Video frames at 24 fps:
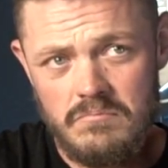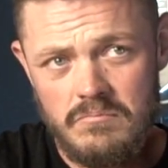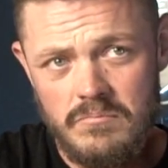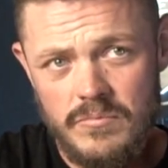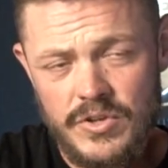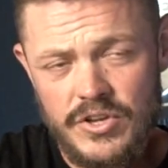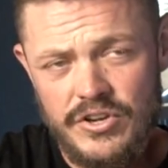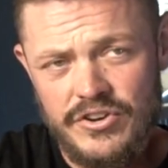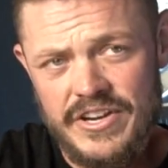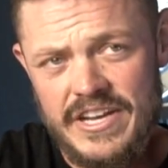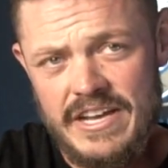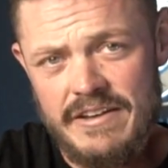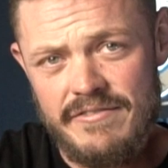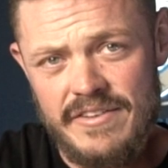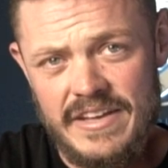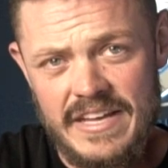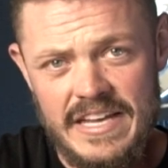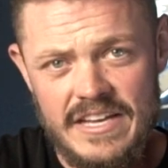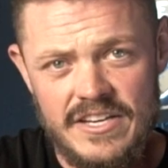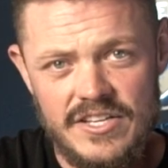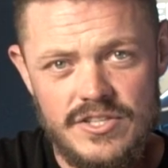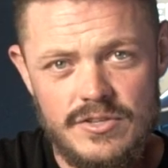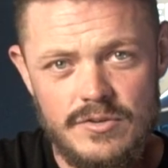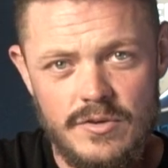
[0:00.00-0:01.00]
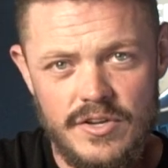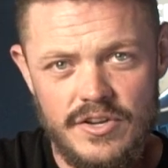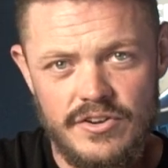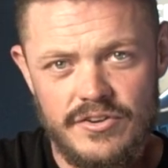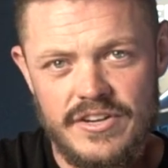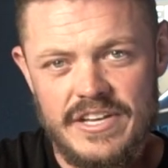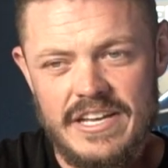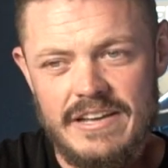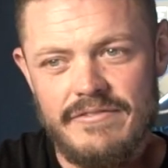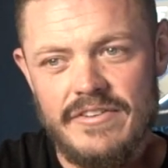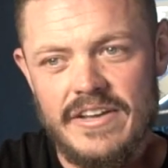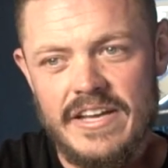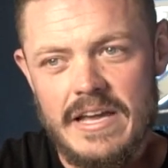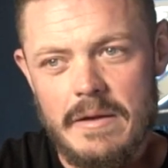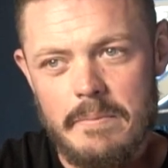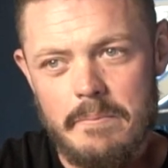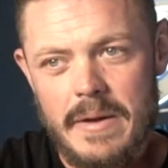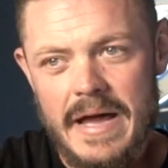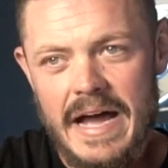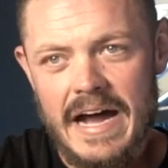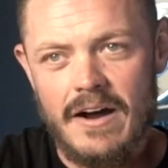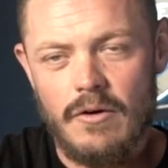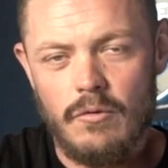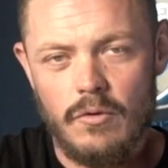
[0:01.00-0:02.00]
you're giving into it. You're giving it
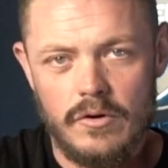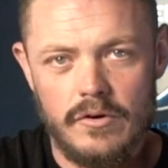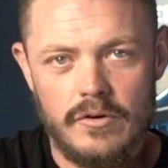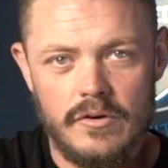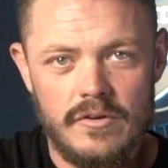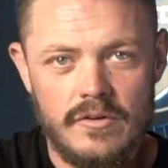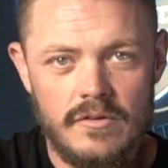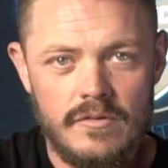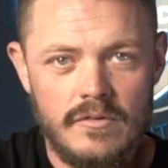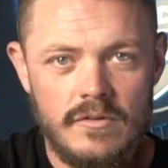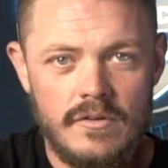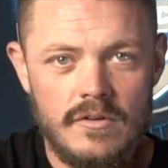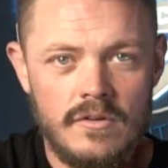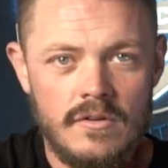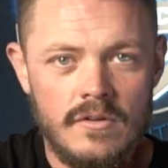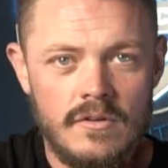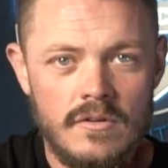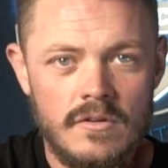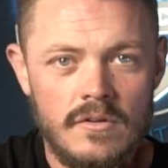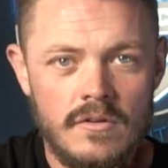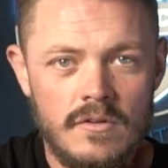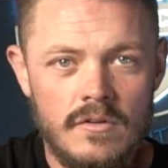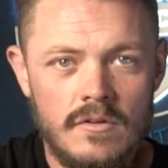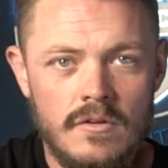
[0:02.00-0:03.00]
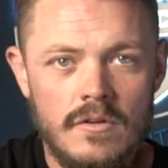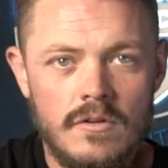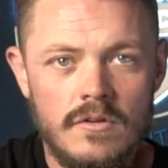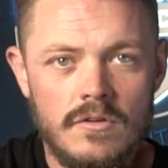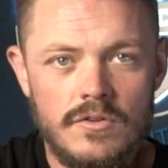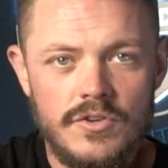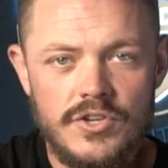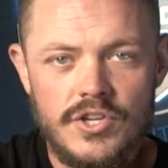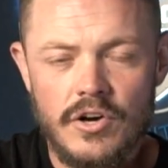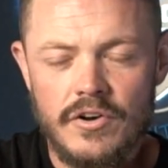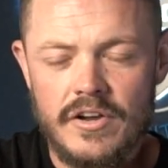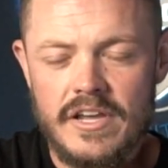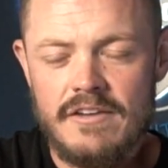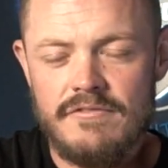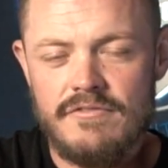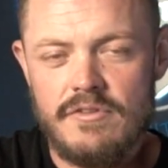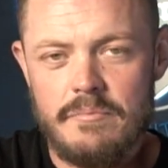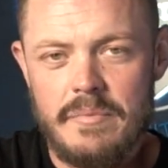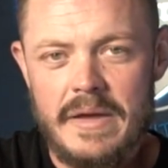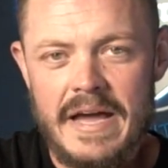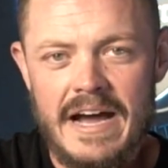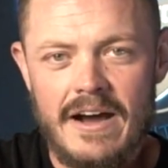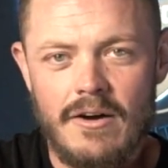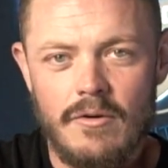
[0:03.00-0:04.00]
power. Don't give
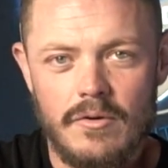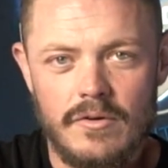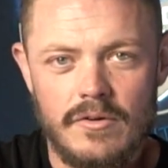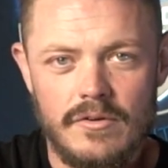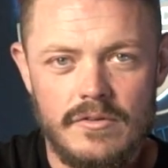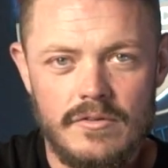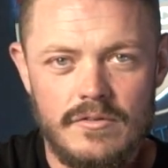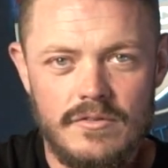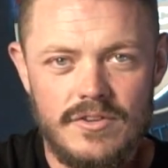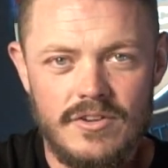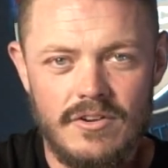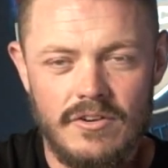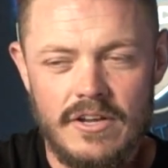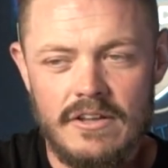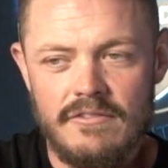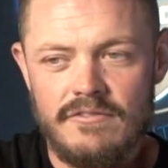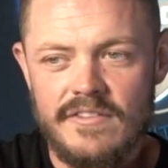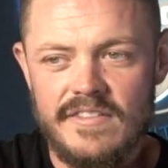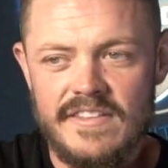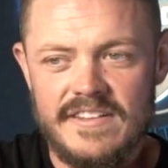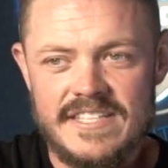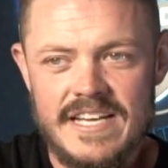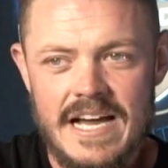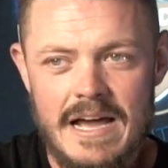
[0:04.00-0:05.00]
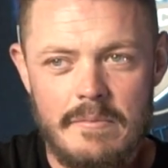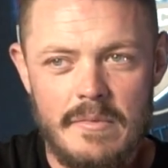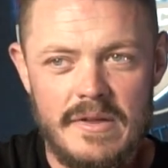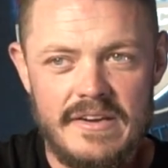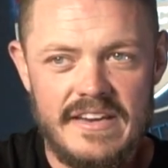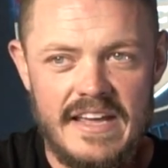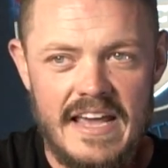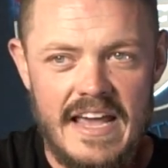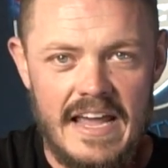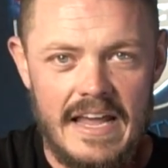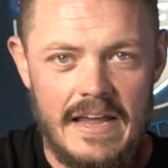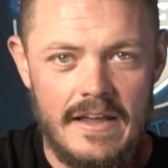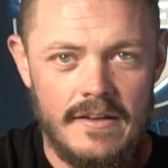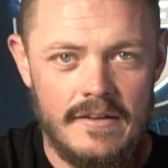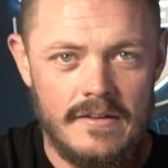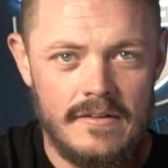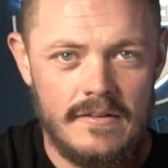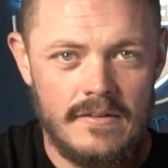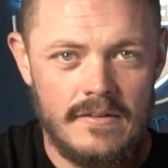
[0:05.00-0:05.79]
it power. Don't give it the time of day.